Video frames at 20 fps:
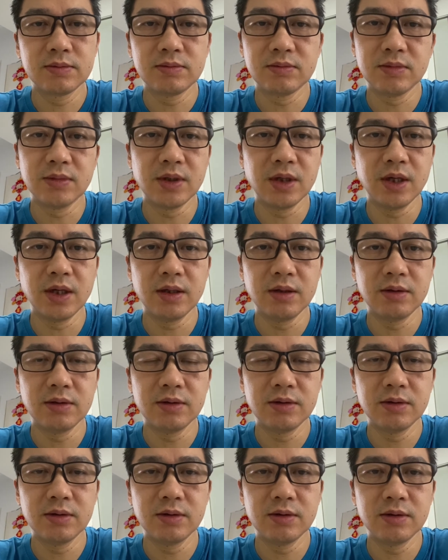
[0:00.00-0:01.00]
Yeah,
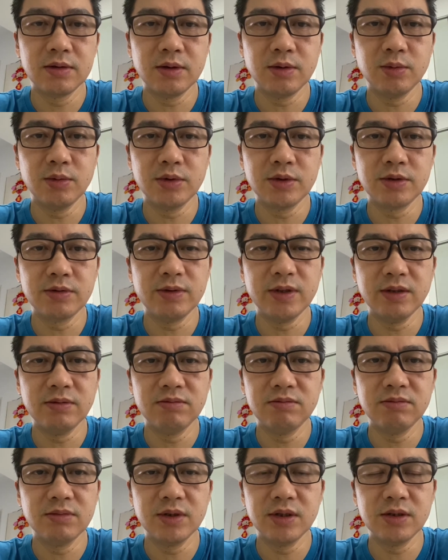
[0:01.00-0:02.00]
don't want to read
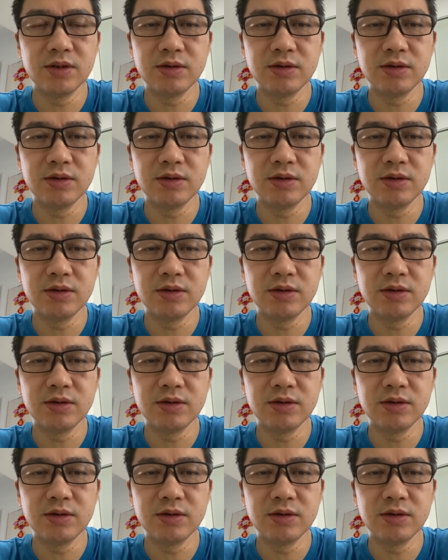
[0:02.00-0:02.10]
these